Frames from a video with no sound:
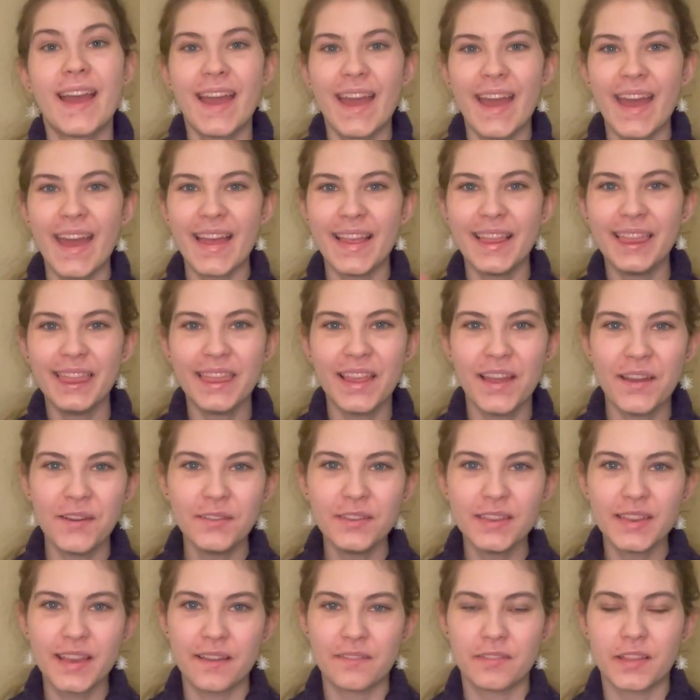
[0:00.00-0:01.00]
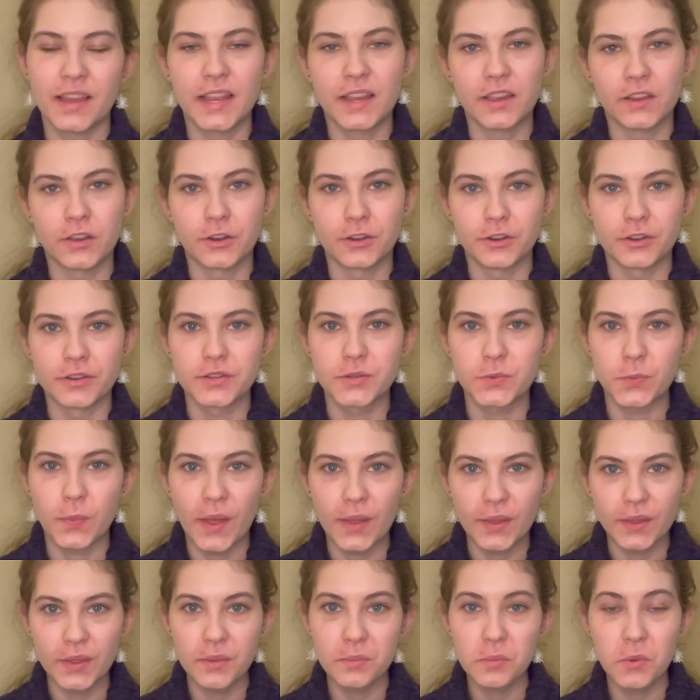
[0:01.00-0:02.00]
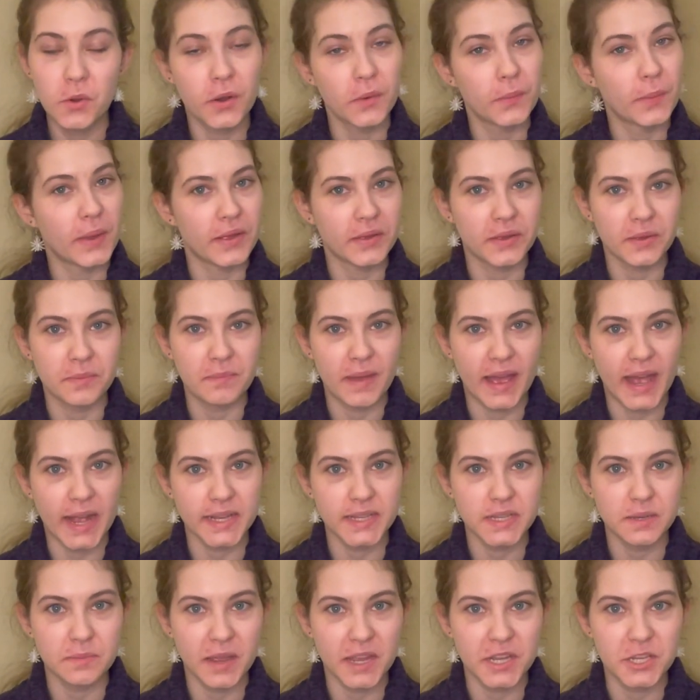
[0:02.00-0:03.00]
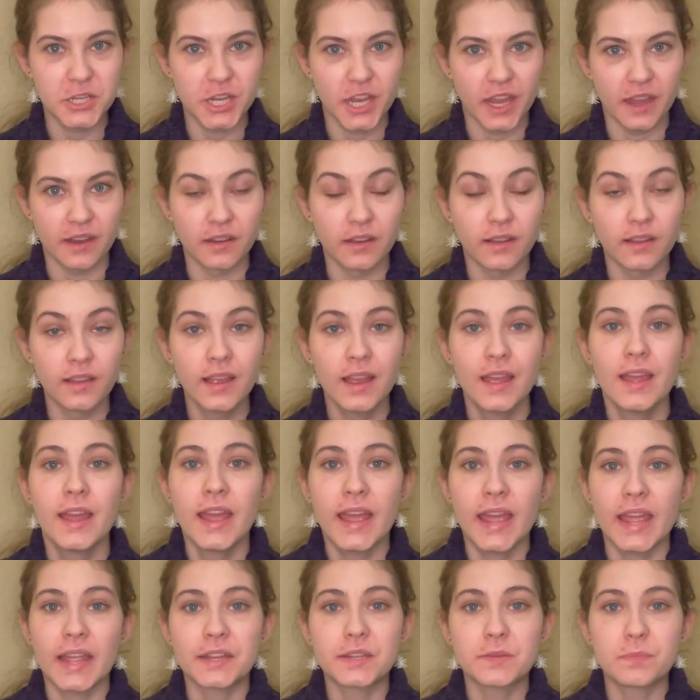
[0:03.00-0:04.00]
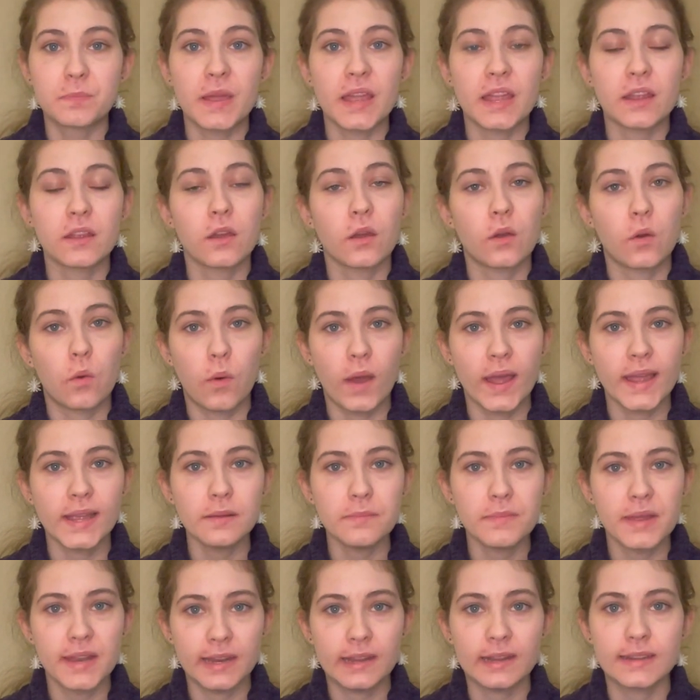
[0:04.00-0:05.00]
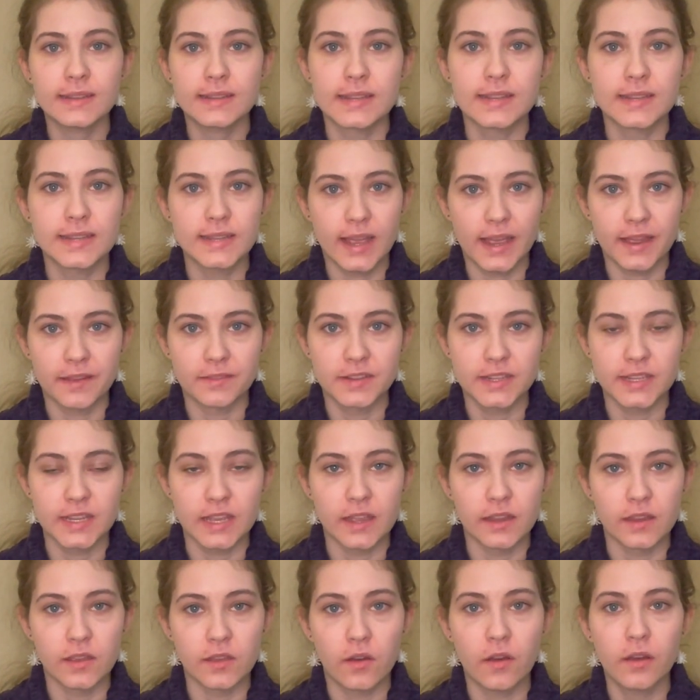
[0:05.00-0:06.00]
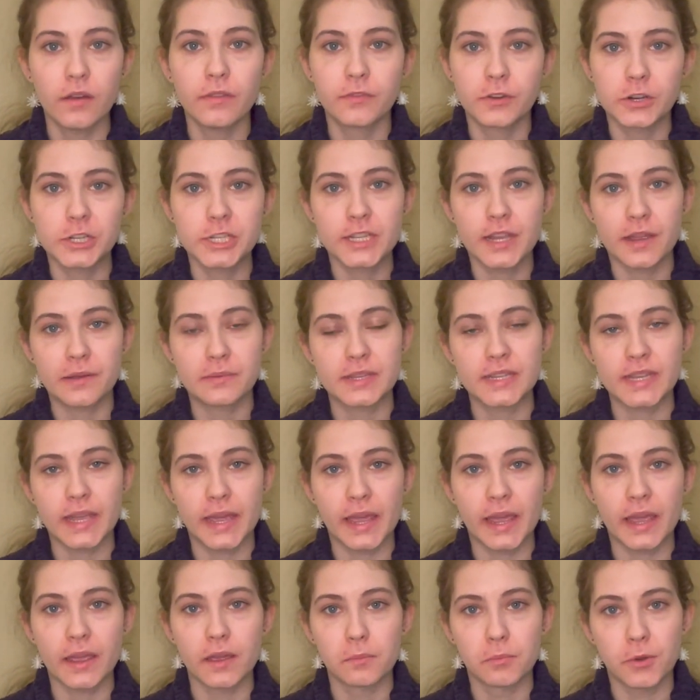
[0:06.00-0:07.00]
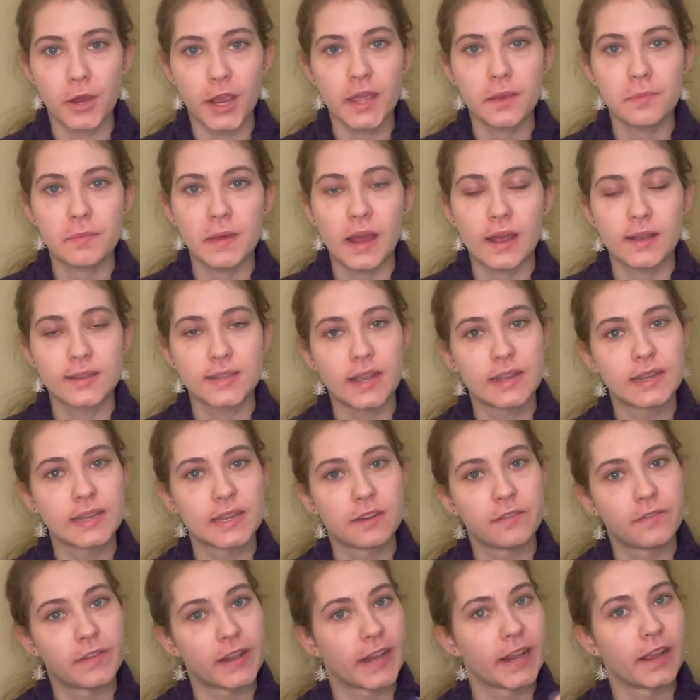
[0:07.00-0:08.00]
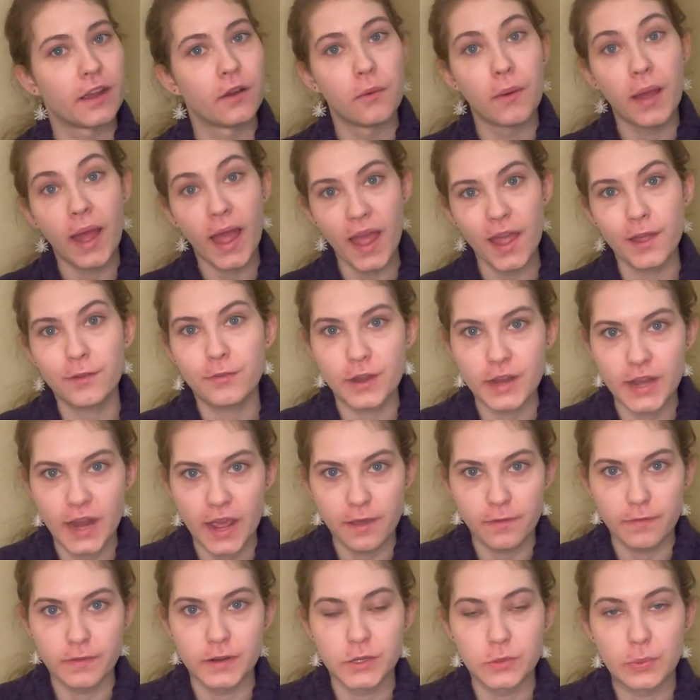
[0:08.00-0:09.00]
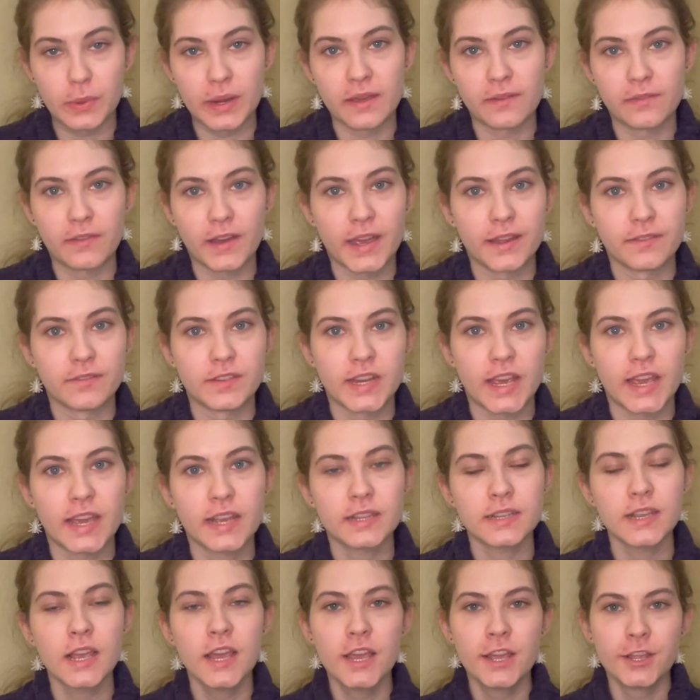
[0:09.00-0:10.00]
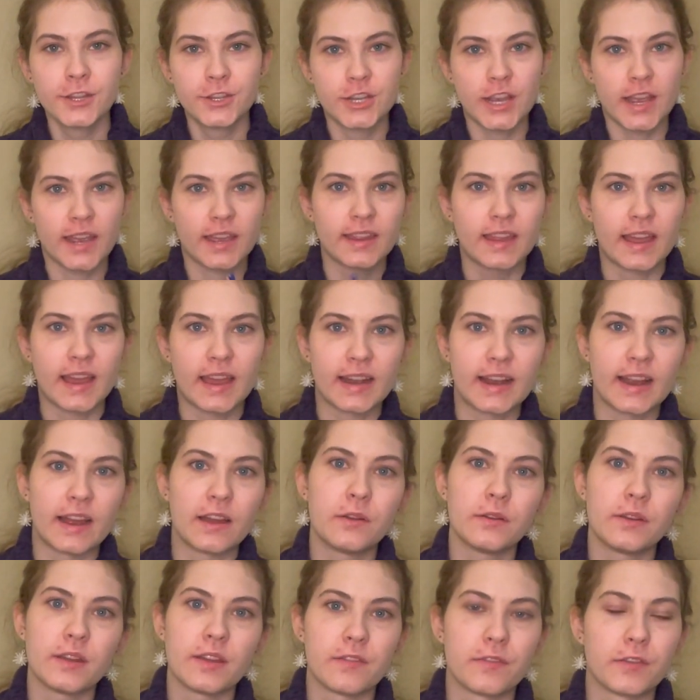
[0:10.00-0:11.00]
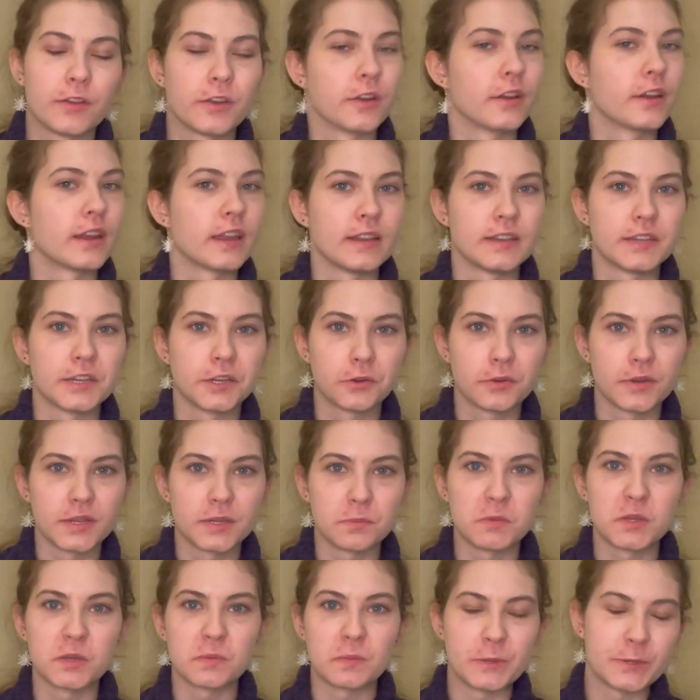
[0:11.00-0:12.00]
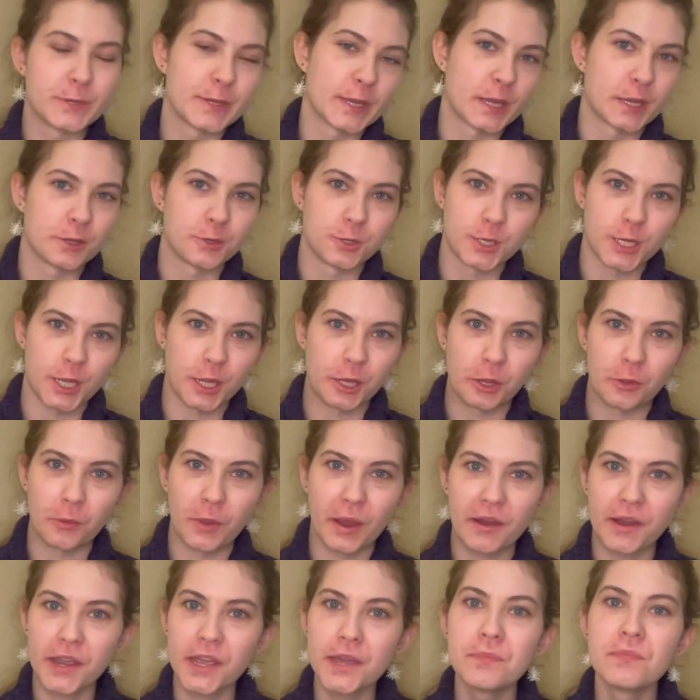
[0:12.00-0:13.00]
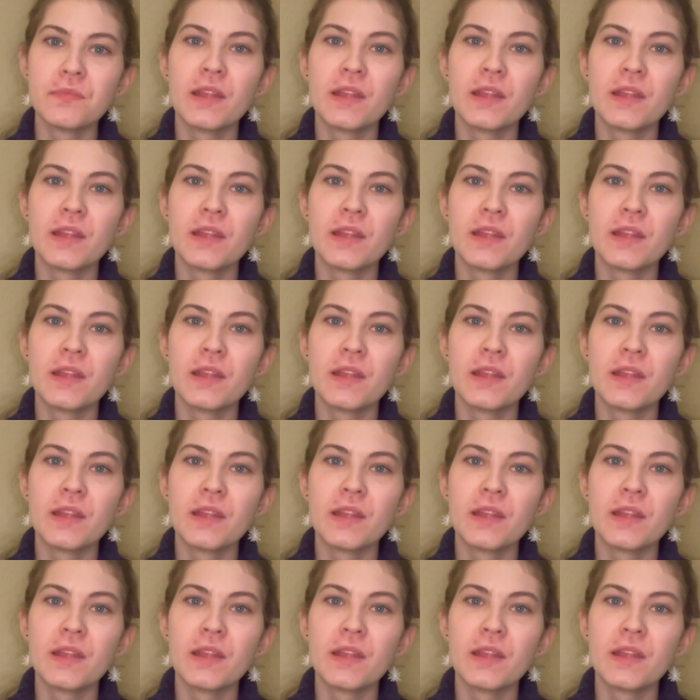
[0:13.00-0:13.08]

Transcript: Hello lovely learners, welcome back to my channel. It's been quite a minute since I've seen y'all. First I was taking a break because I did a video every day for 25 days. Check that out if you're into Christmas music in January.